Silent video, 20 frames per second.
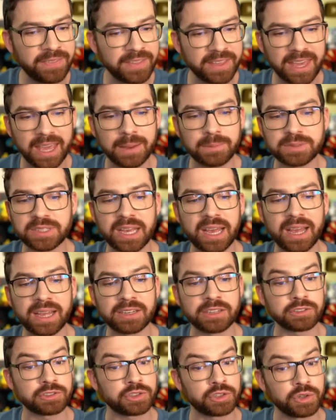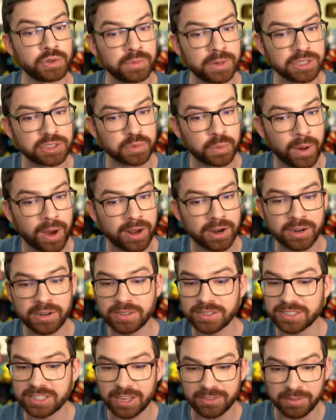the games had too much water,
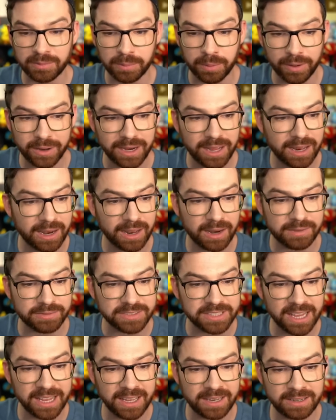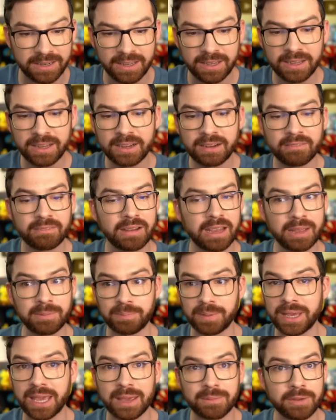seven point eight out of ten. It
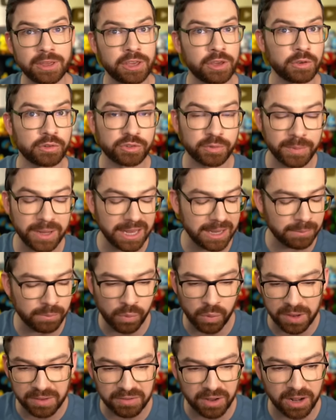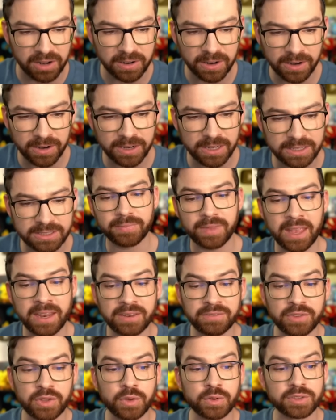became a huge meme, we've all heard it. And
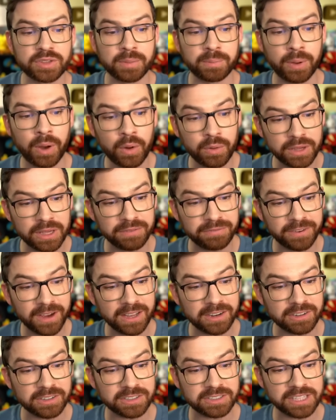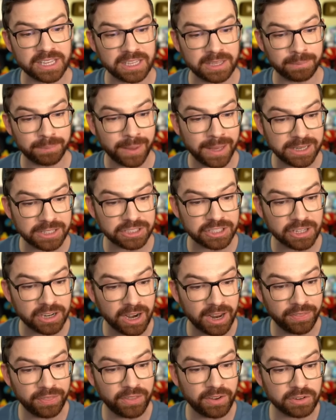if you use the Pokefinder to take a picture
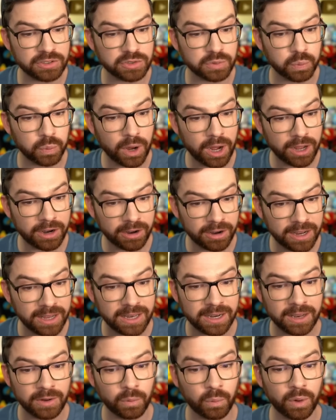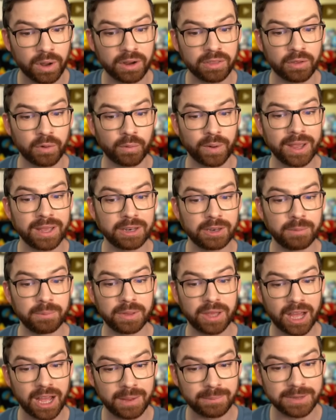and there's water in it, one of the random
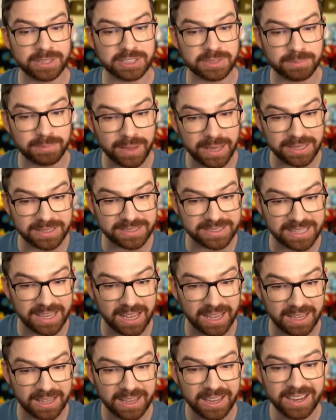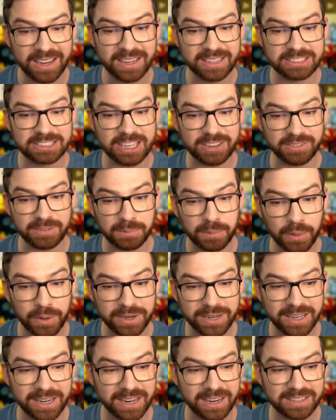comments may say, seven point
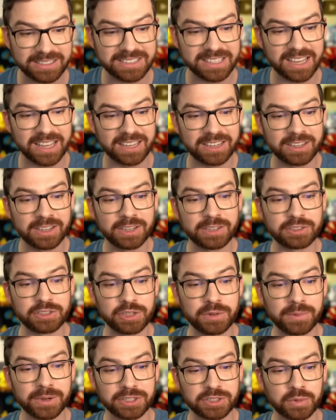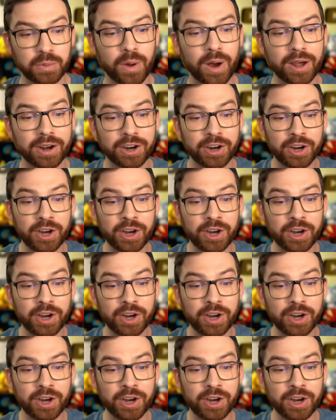eight out of ten, too much water,